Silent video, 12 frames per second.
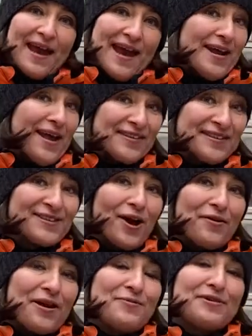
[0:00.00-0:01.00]
another
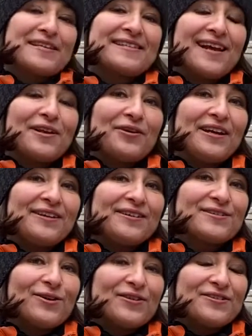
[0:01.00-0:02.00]
story I want to tell you here
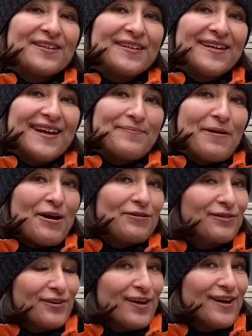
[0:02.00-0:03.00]
is also
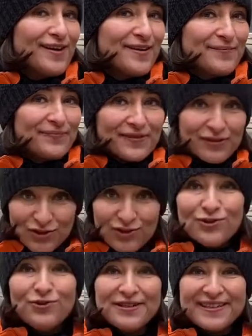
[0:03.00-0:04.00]
about
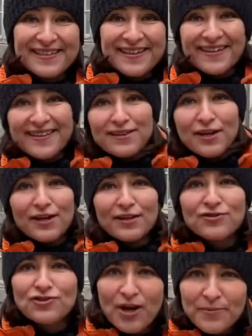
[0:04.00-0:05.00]
Struensee,
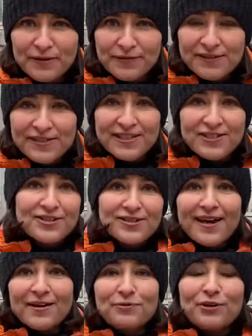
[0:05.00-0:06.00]
the German
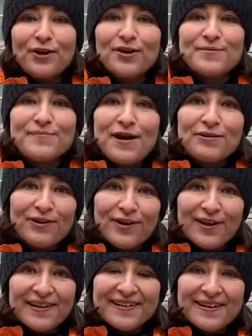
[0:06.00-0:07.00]
physician that we heard about
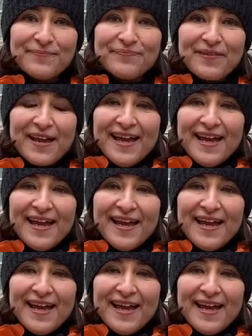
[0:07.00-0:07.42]
earlier.